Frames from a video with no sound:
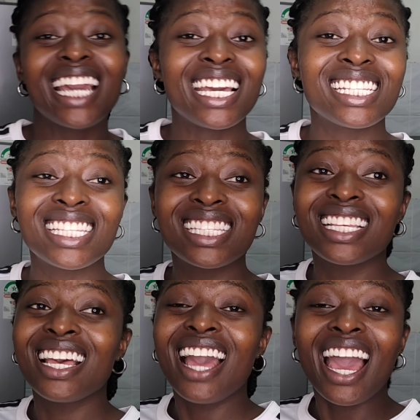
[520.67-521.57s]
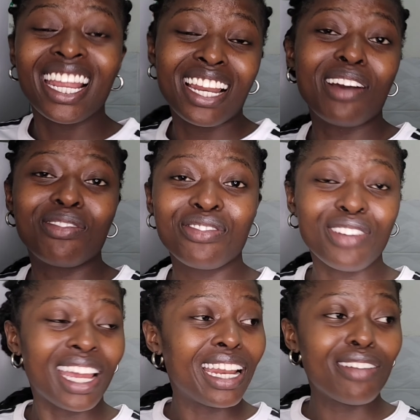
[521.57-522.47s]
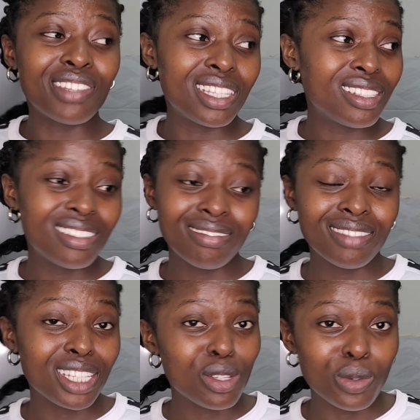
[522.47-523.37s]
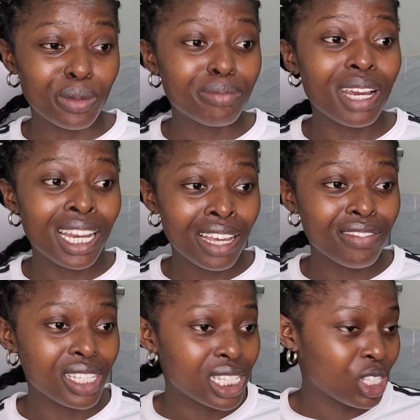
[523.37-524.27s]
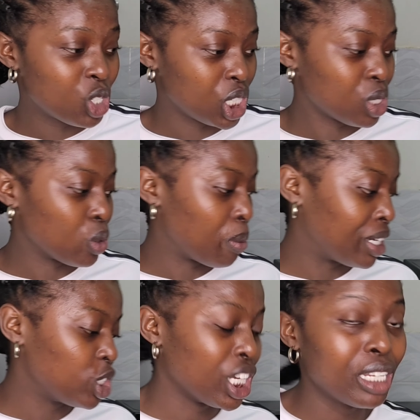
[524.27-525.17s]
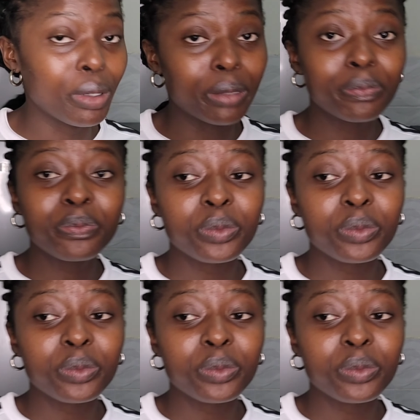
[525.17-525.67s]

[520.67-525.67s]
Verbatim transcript: guys i love i love this room i love this kitchen so much anyway